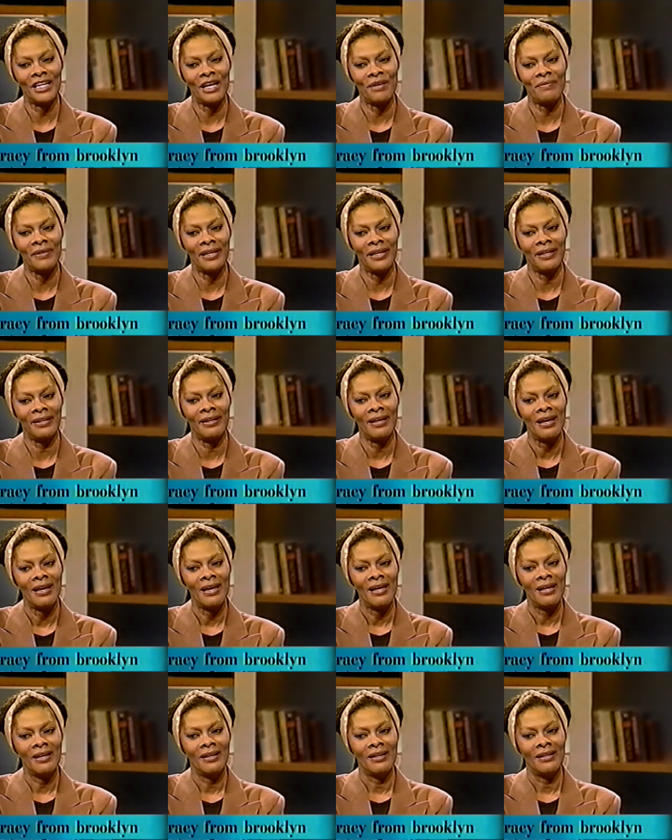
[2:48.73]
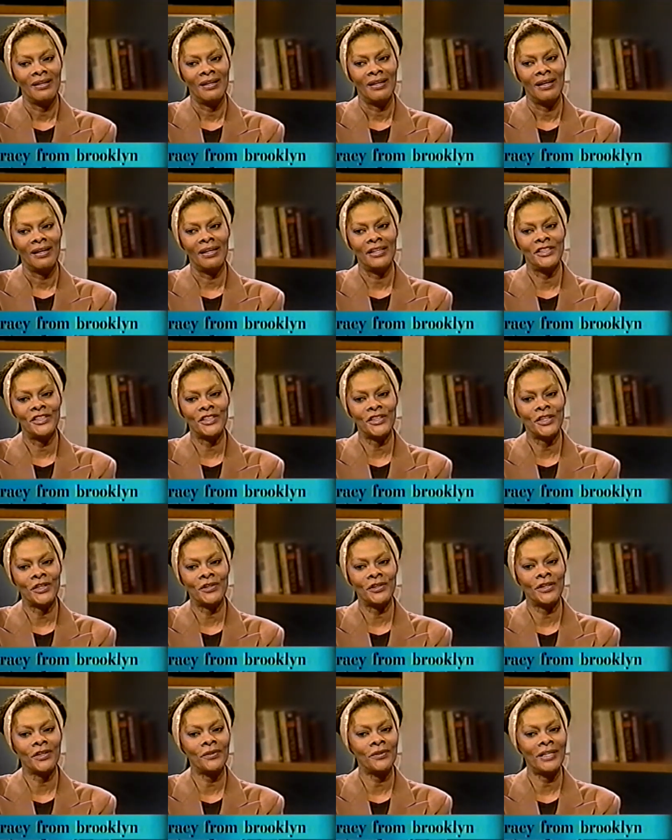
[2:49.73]
I mean, I used to go to
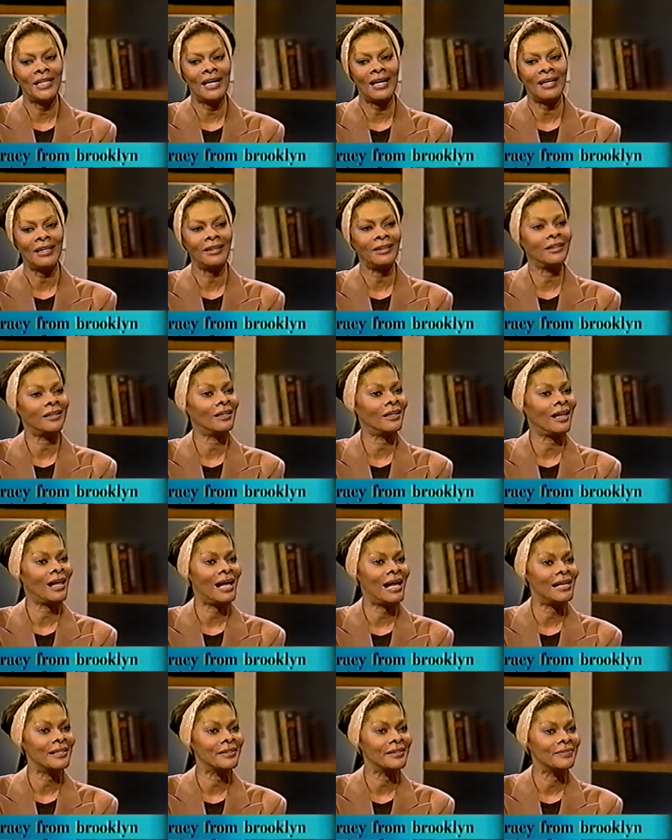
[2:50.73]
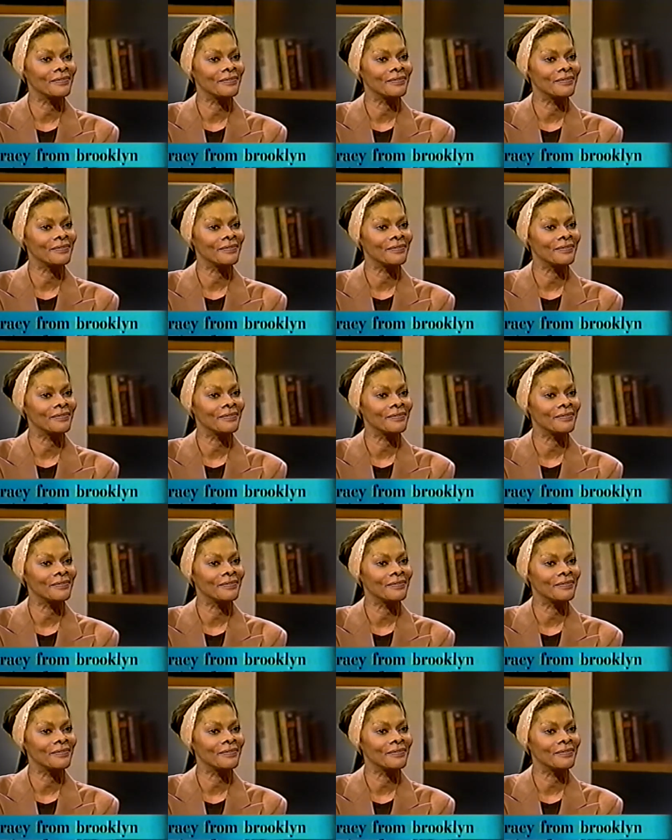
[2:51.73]
Coney Island a lot,